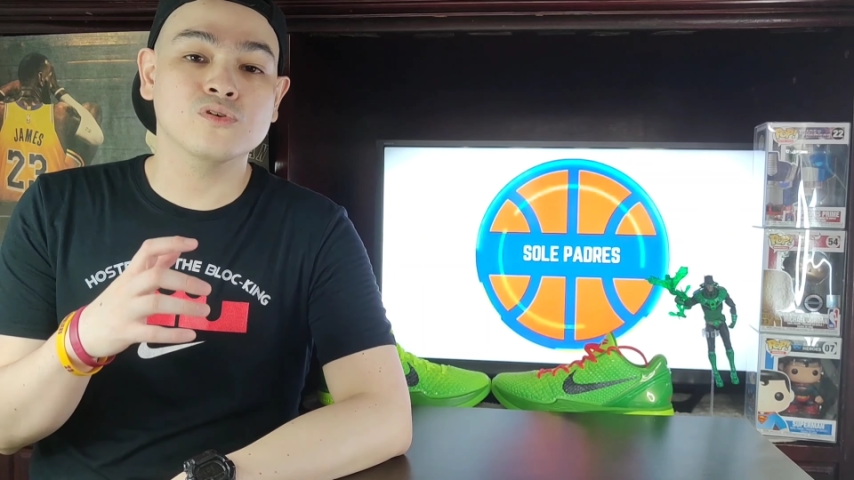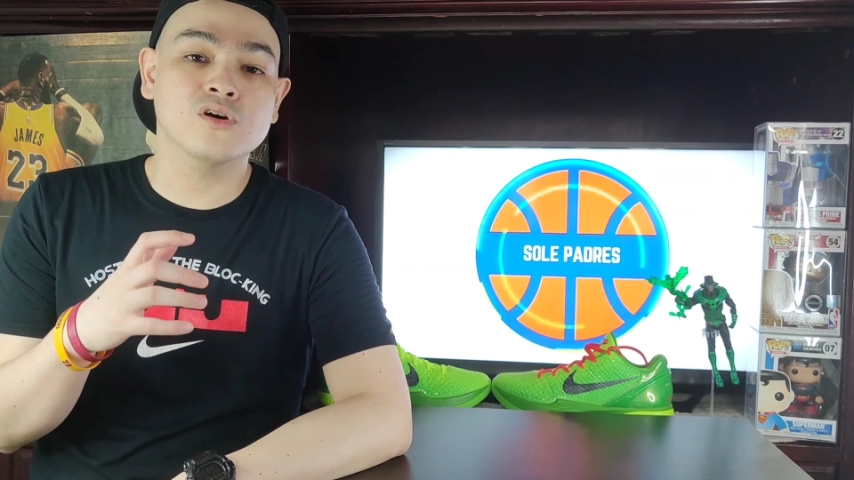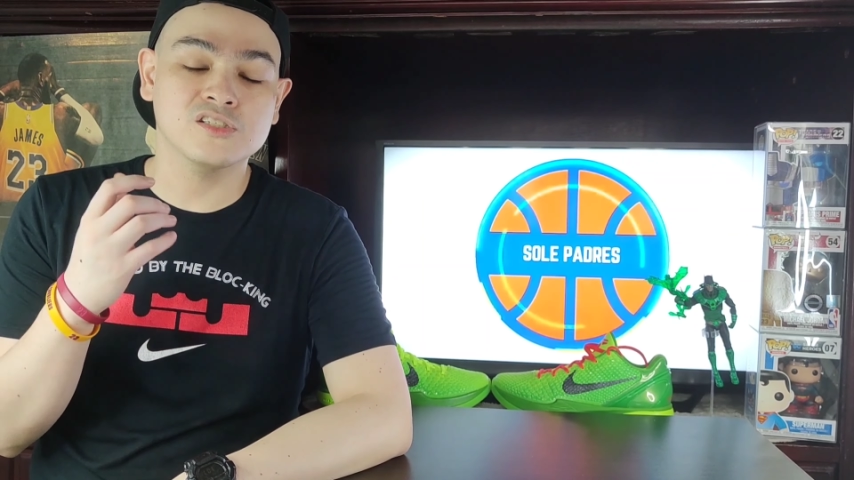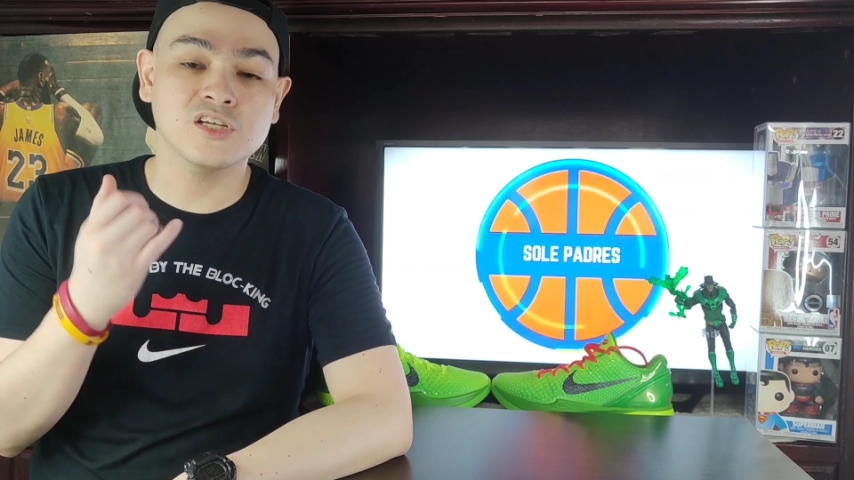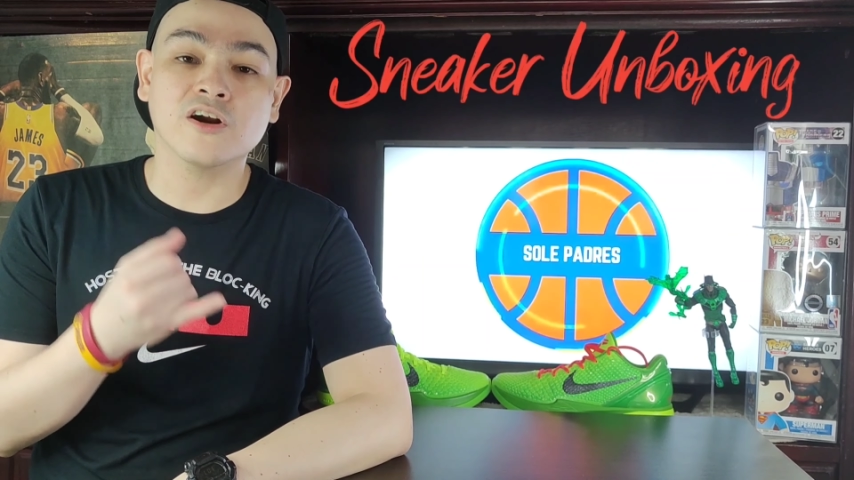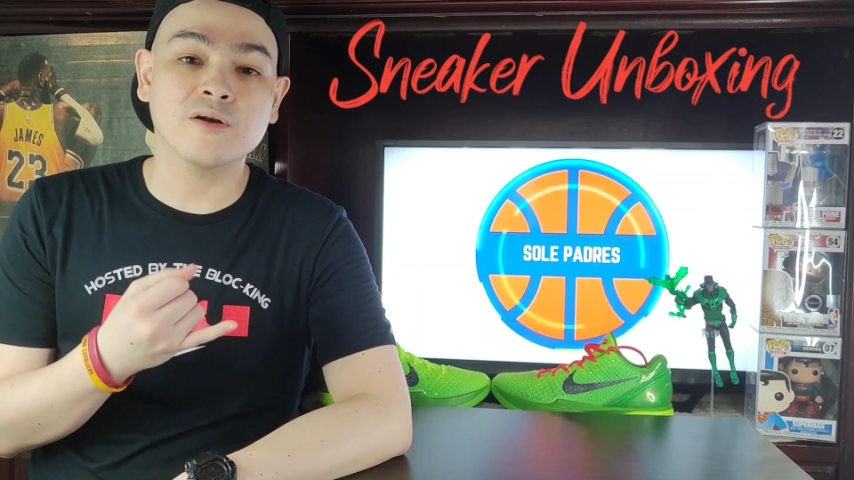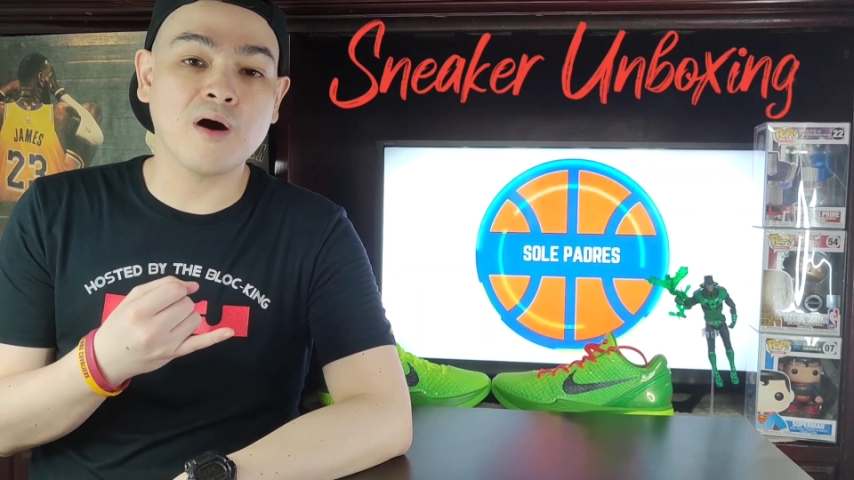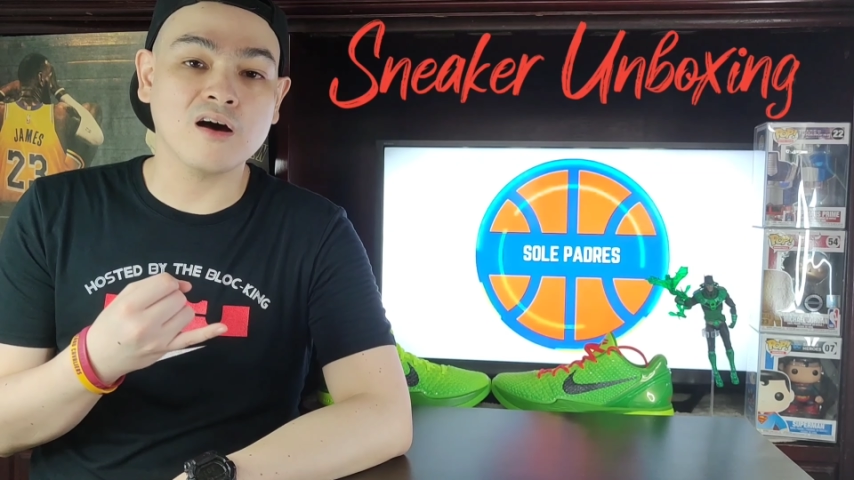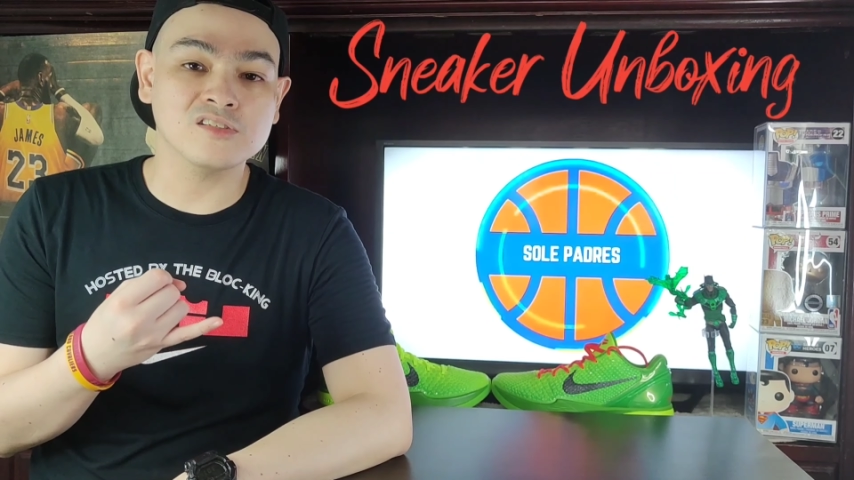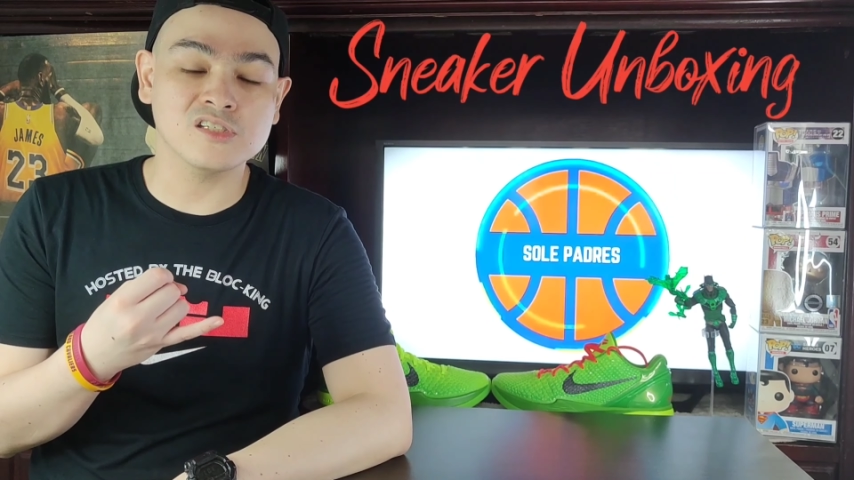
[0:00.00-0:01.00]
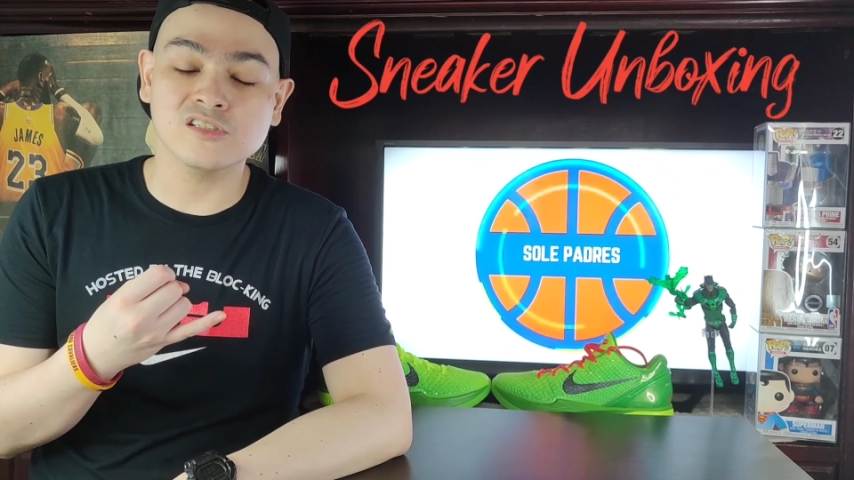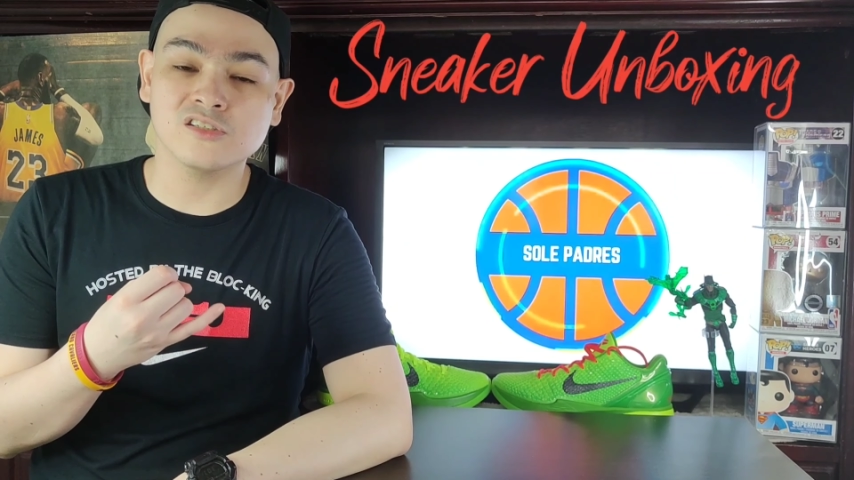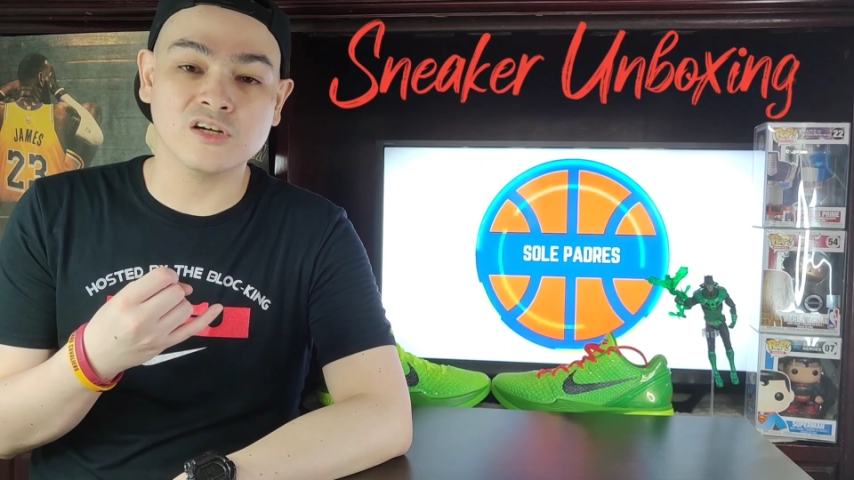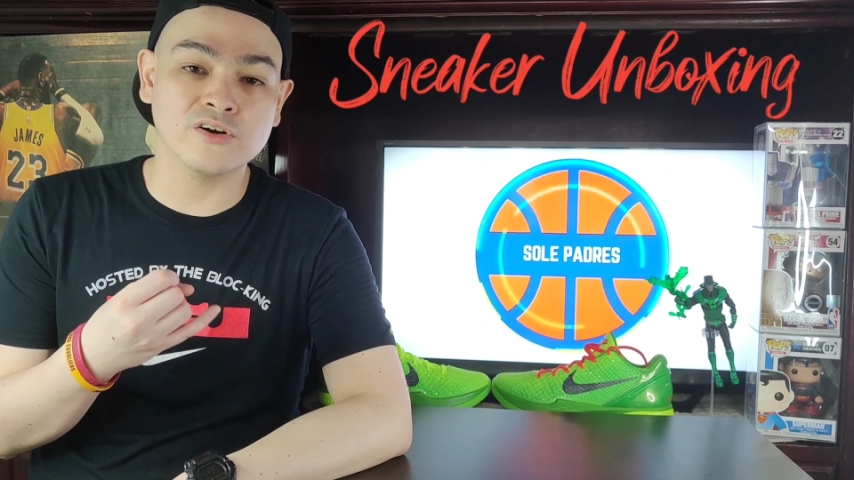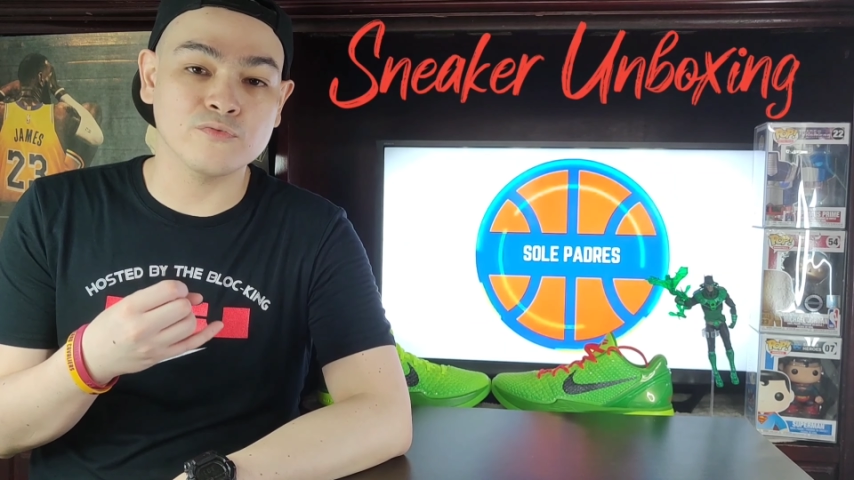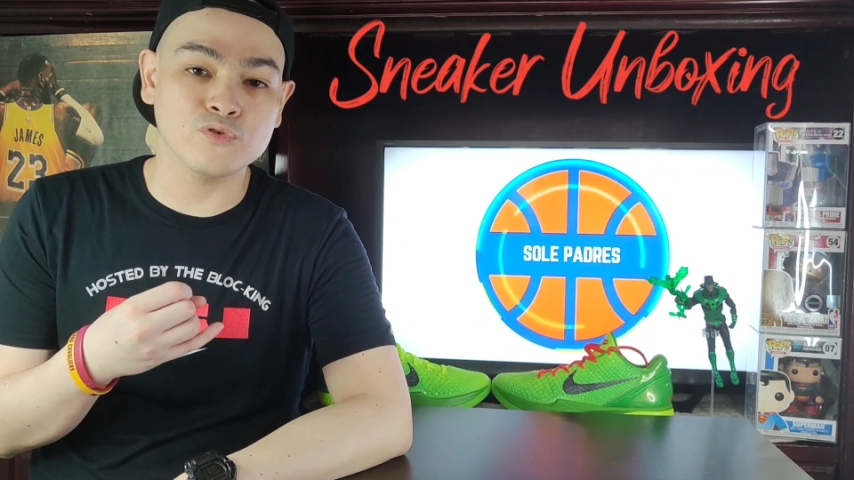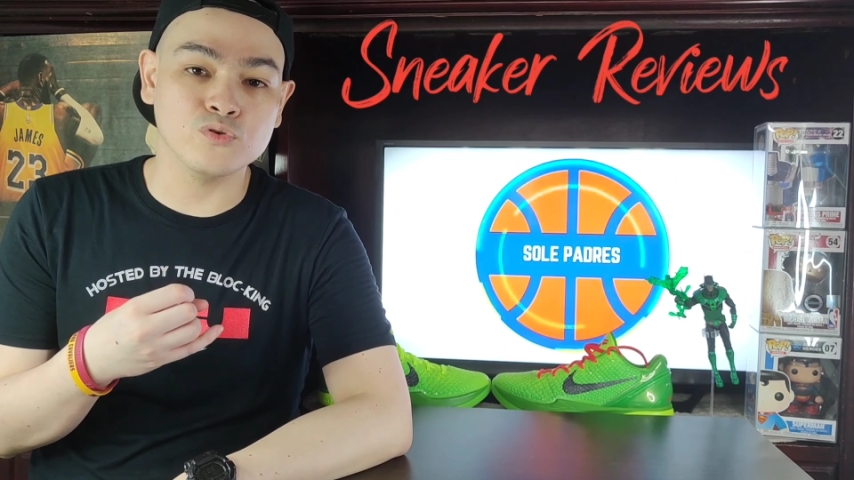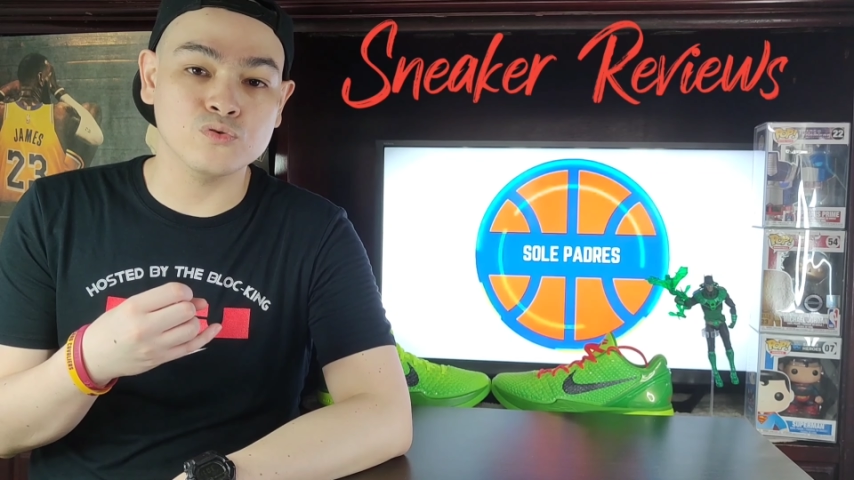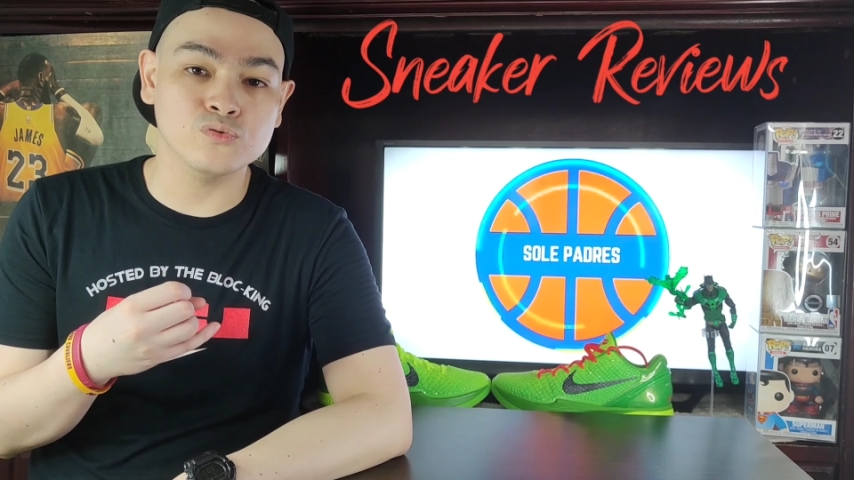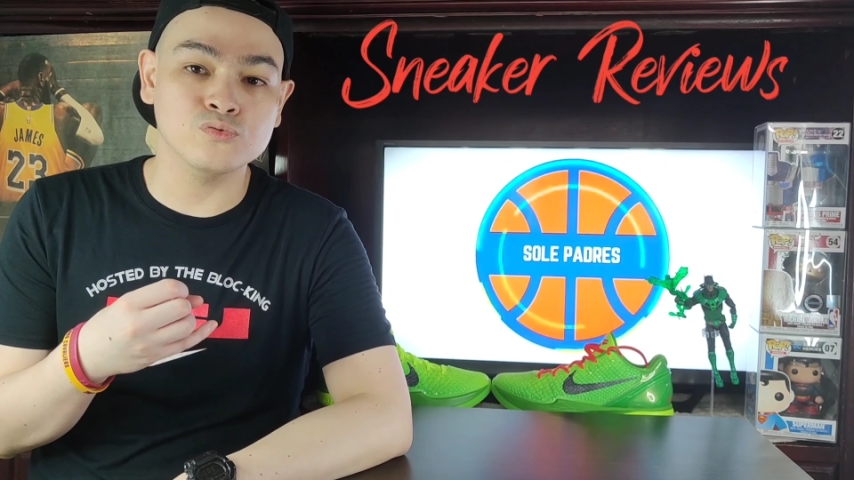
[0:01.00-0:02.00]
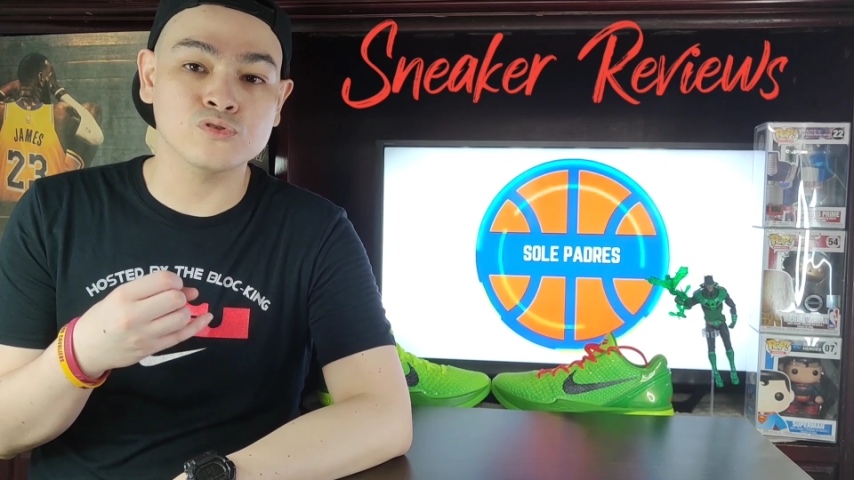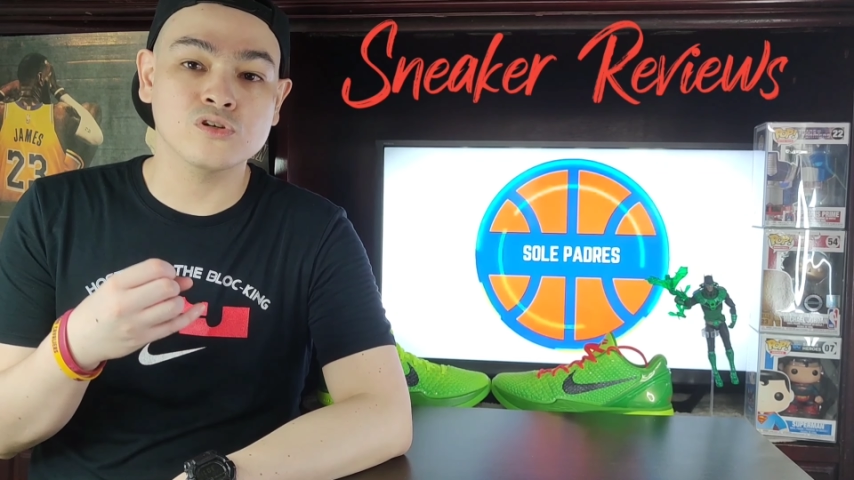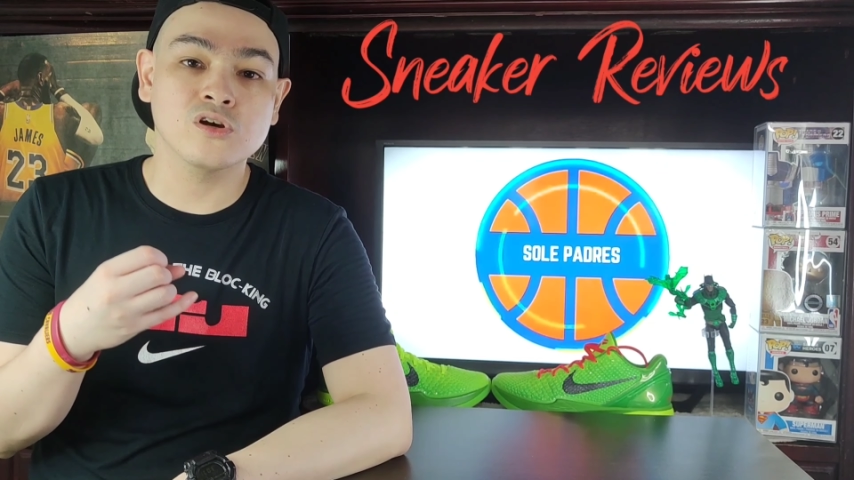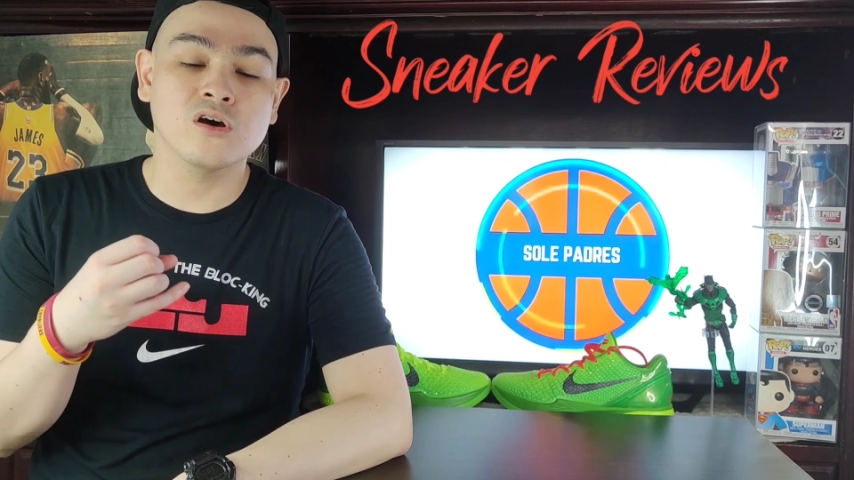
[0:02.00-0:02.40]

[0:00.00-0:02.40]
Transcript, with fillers: sneaker unboxing, sneaker reviews.